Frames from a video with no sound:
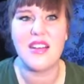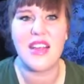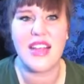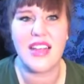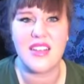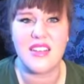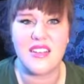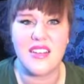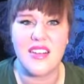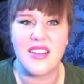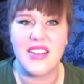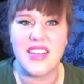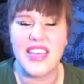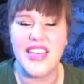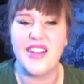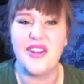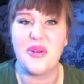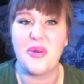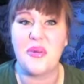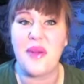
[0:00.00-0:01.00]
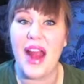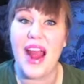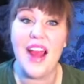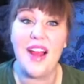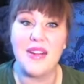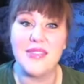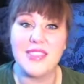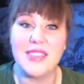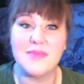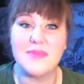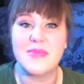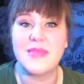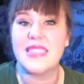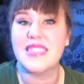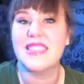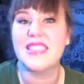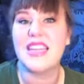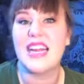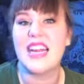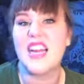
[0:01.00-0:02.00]
like year round,
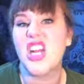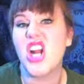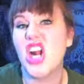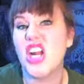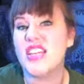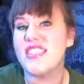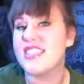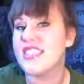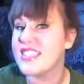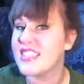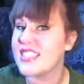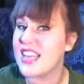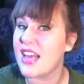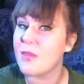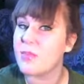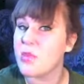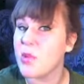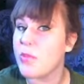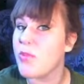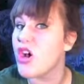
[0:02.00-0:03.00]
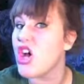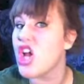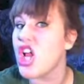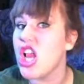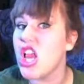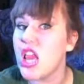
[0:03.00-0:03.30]
but it's kind of not as acceptable.